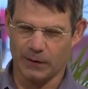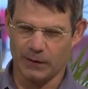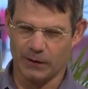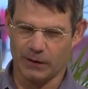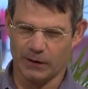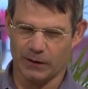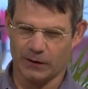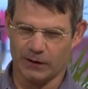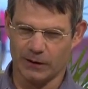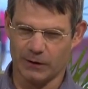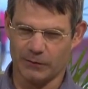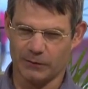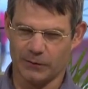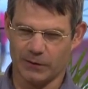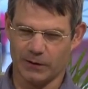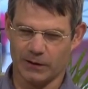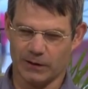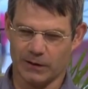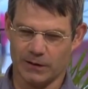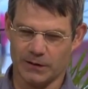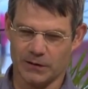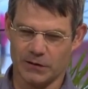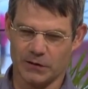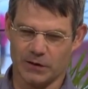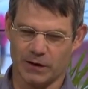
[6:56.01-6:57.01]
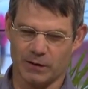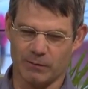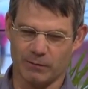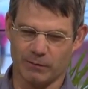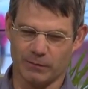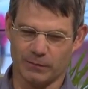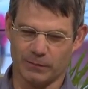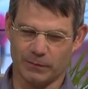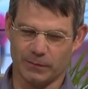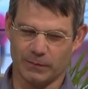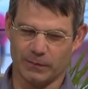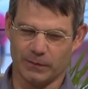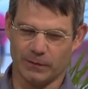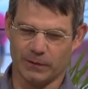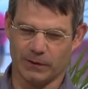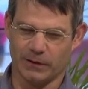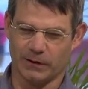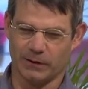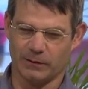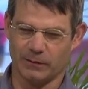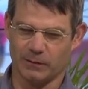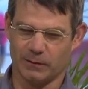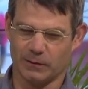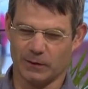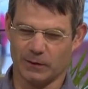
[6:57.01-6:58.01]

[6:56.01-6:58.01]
Uh, if there is some uh,